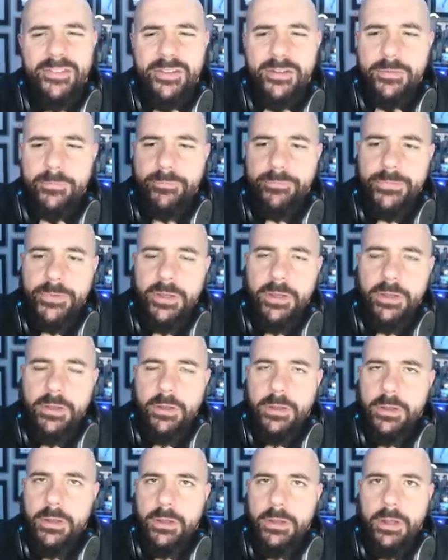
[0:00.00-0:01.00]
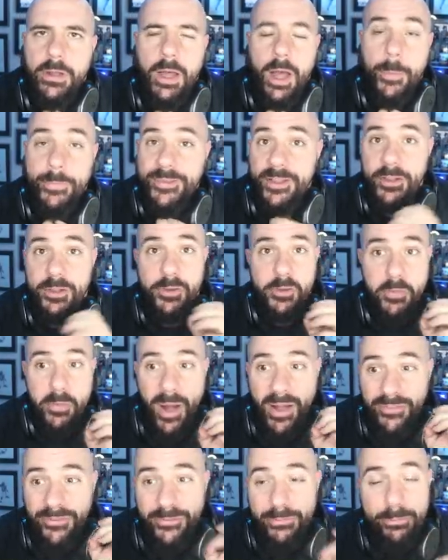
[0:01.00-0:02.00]
and I'm telling you,
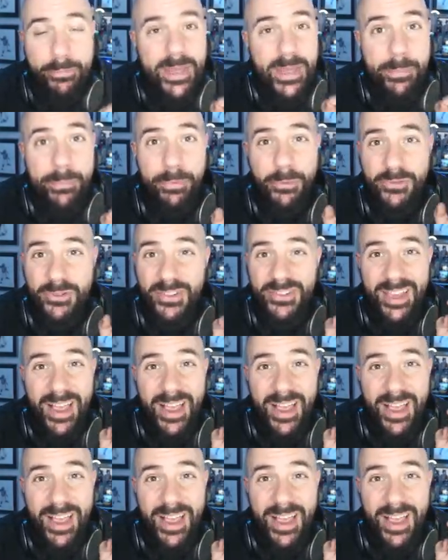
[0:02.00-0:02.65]
my people just